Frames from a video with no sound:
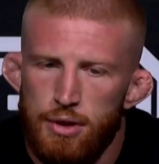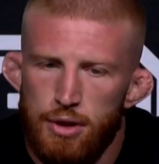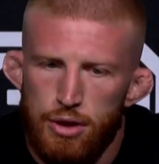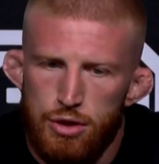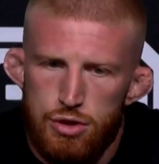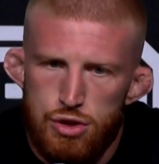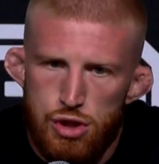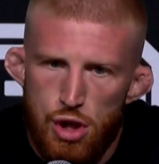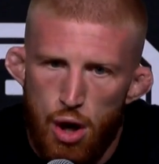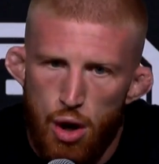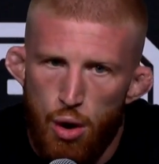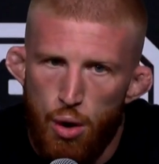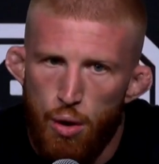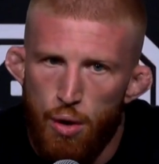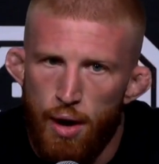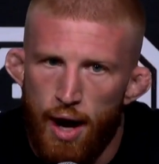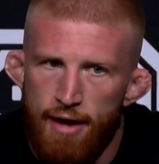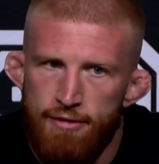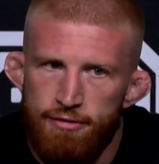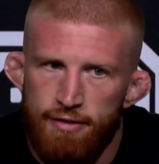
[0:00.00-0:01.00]

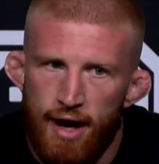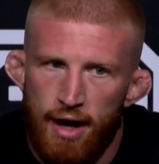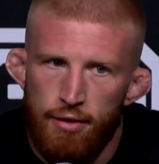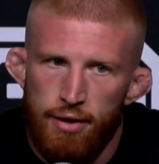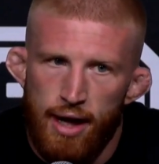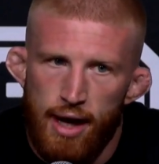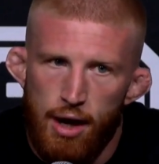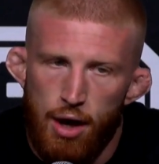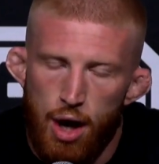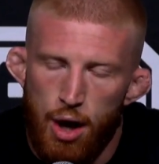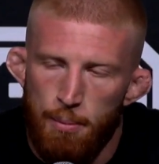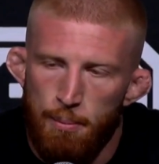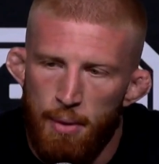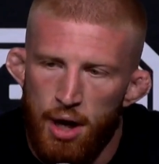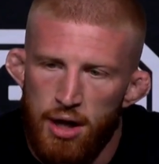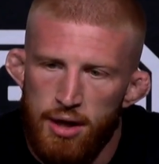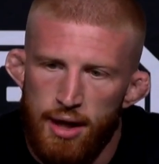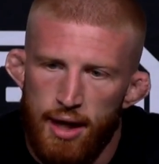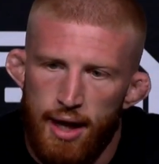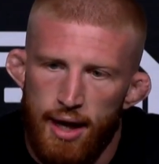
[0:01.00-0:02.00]
So I found out on
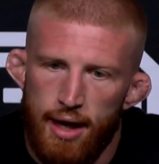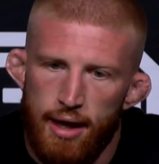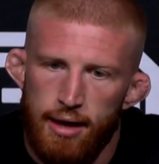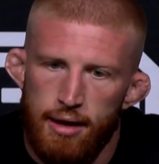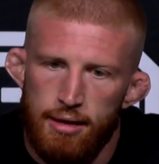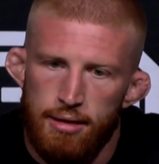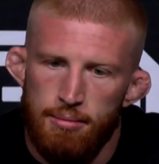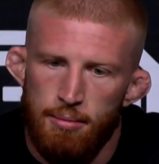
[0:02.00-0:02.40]
Monday